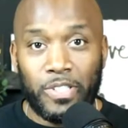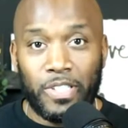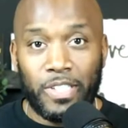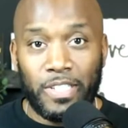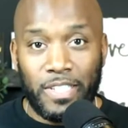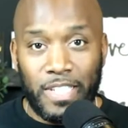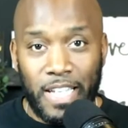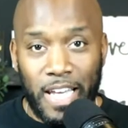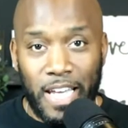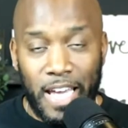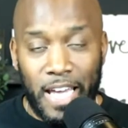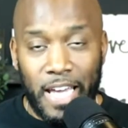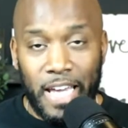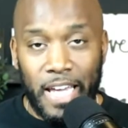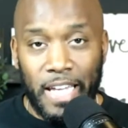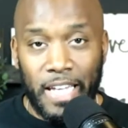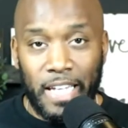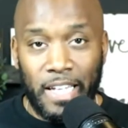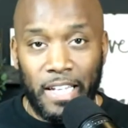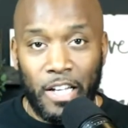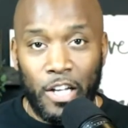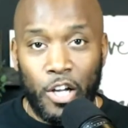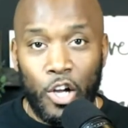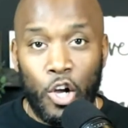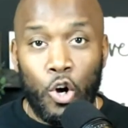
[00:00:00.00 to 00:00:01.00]
a
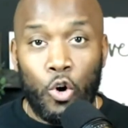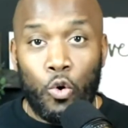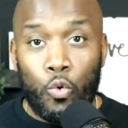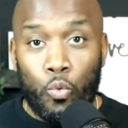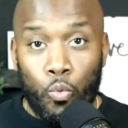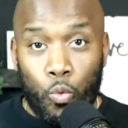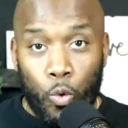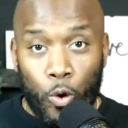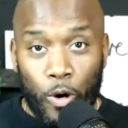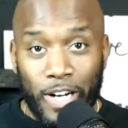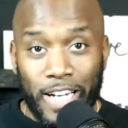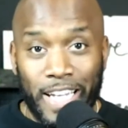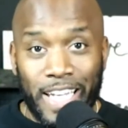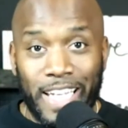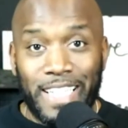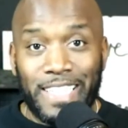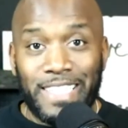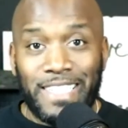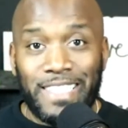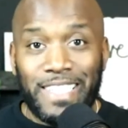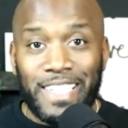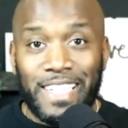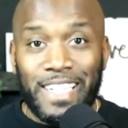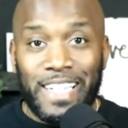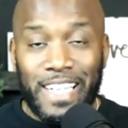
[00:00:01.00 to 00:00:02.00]
day working
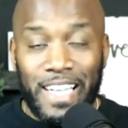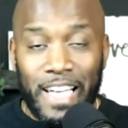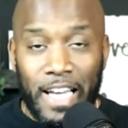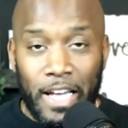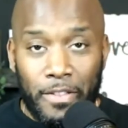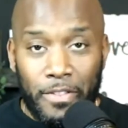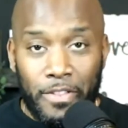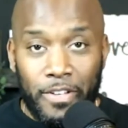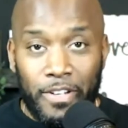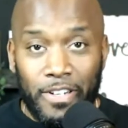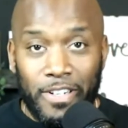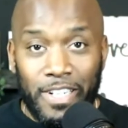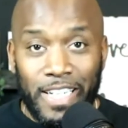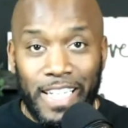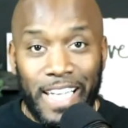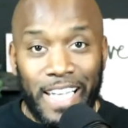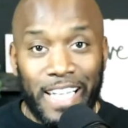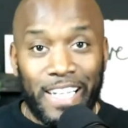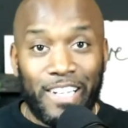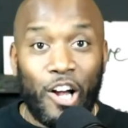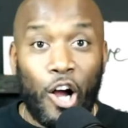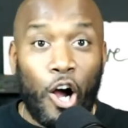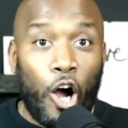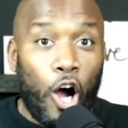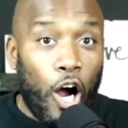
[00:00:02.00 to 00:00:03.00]
together in
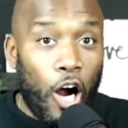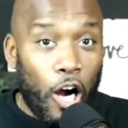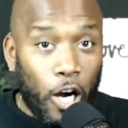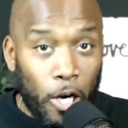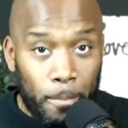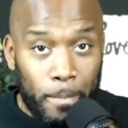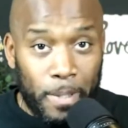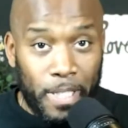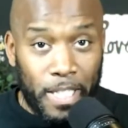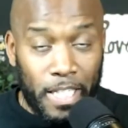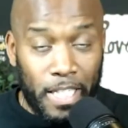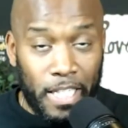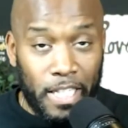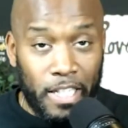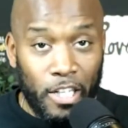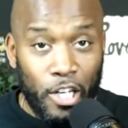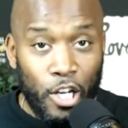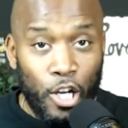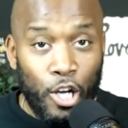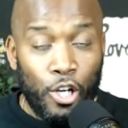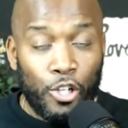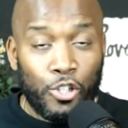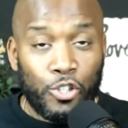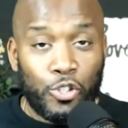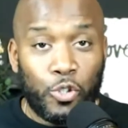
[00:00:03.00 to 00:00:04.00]
harmony
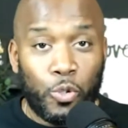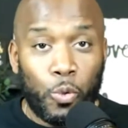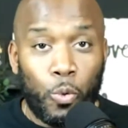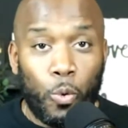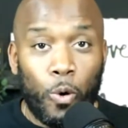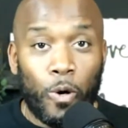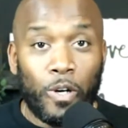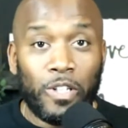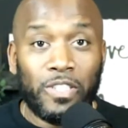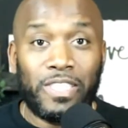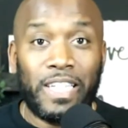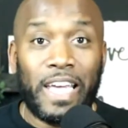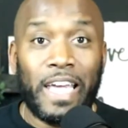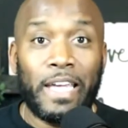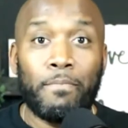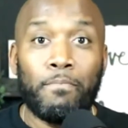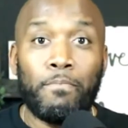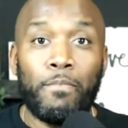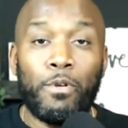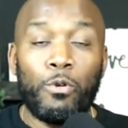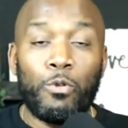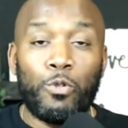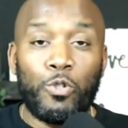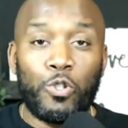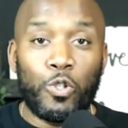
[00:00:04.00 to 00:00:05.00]
towards a
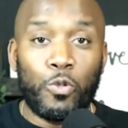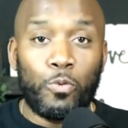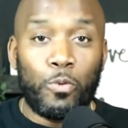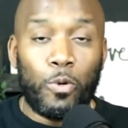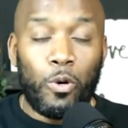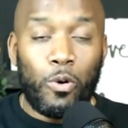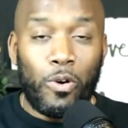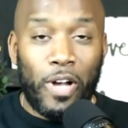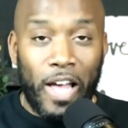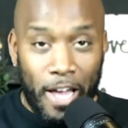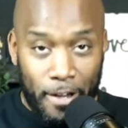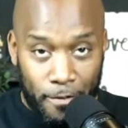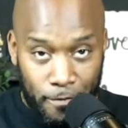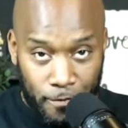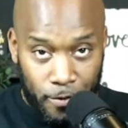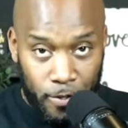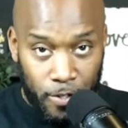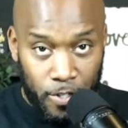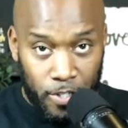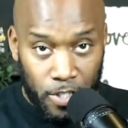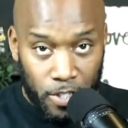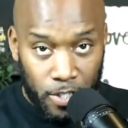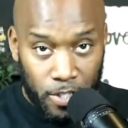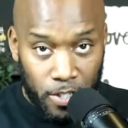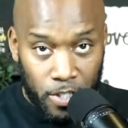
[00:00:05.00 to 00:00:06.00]
mutual
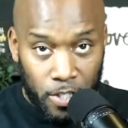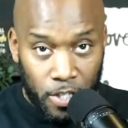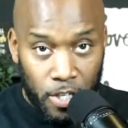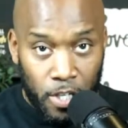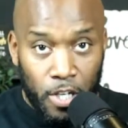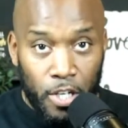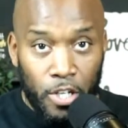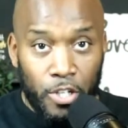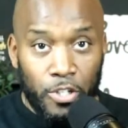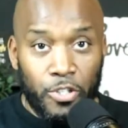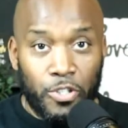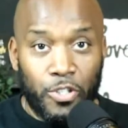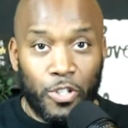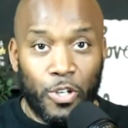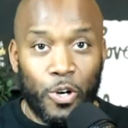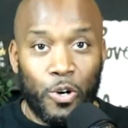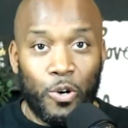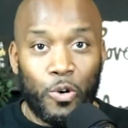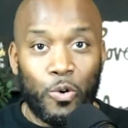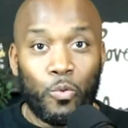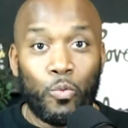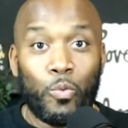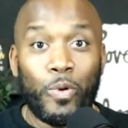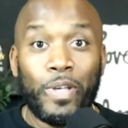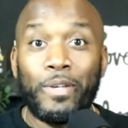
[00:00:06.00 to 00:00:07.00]
effort. So
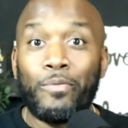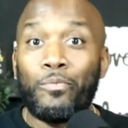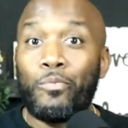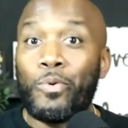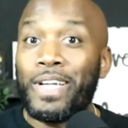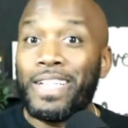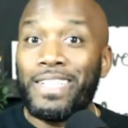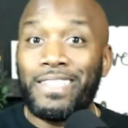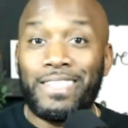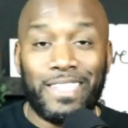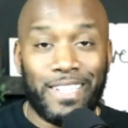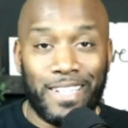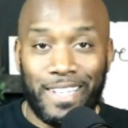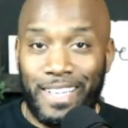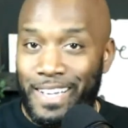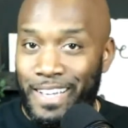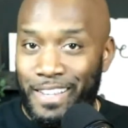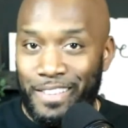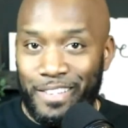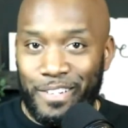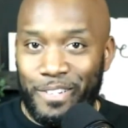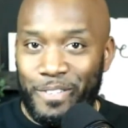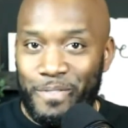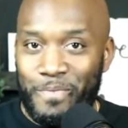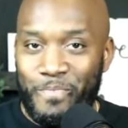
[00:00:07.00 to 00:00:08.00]
we win
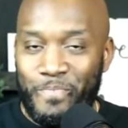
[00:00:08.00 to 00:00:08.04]
together,